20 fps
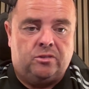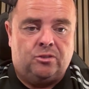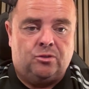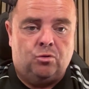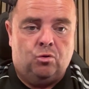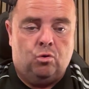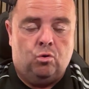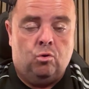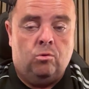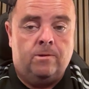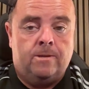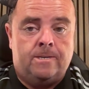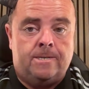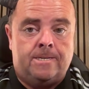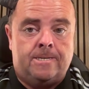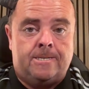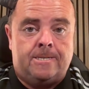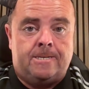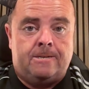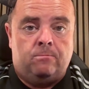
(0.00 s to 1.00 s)
So
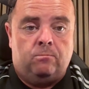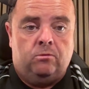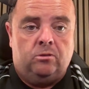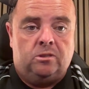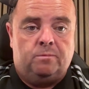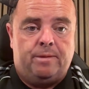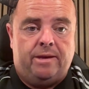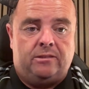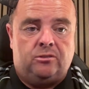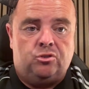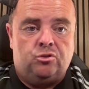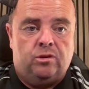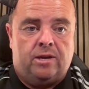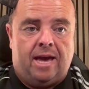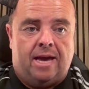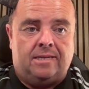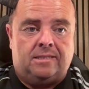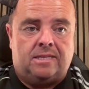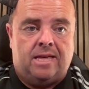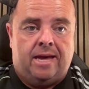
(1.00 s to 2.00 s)
we'll speak to you
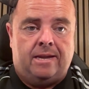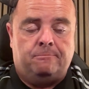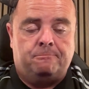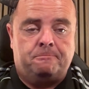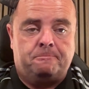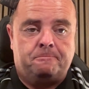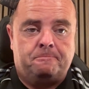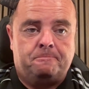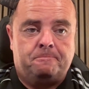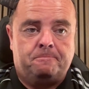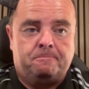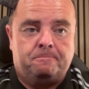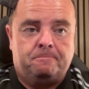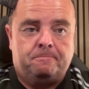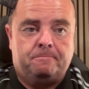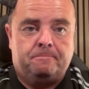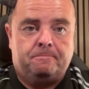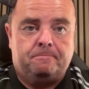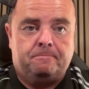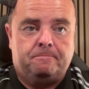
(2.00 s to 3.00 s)
guys then.
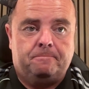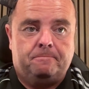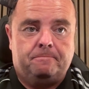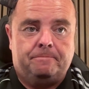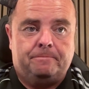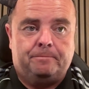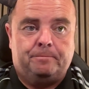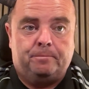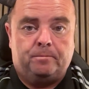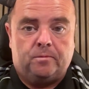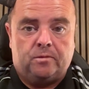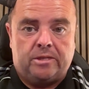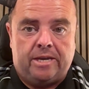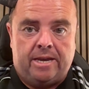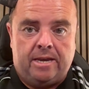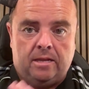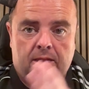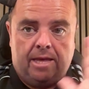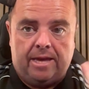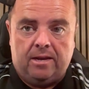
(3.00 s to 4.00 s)
See
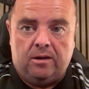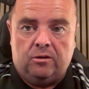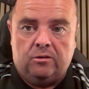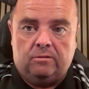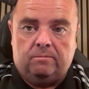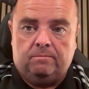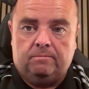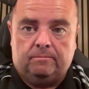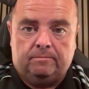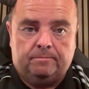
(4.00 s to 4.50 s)
you later.